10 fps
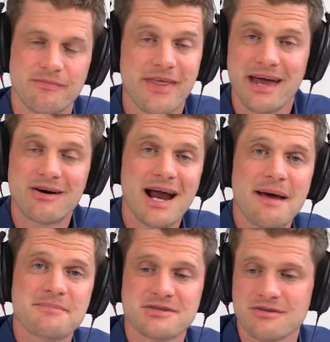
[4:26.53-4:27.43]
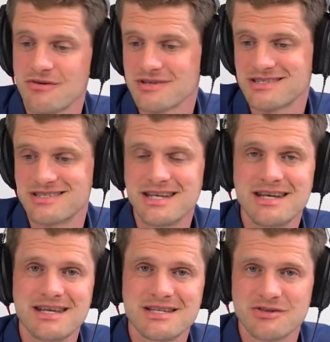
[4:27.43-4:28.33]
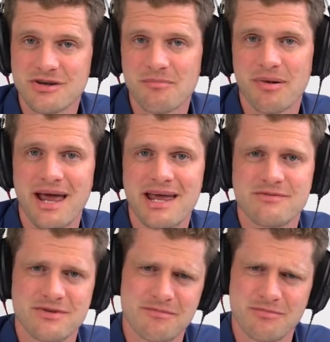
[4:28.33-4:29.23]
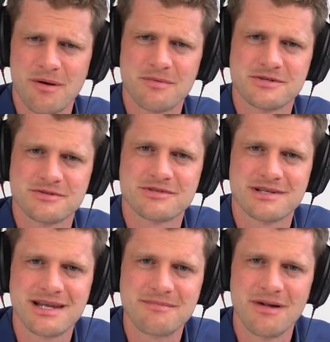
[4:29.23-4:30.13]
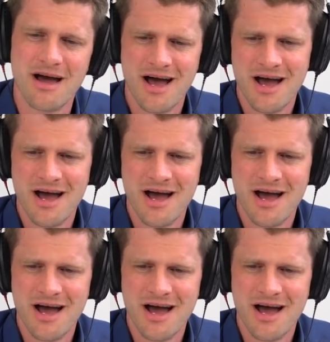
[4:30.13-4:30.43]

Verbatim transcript: There are apps or CDs you can play if you have problems to sleep.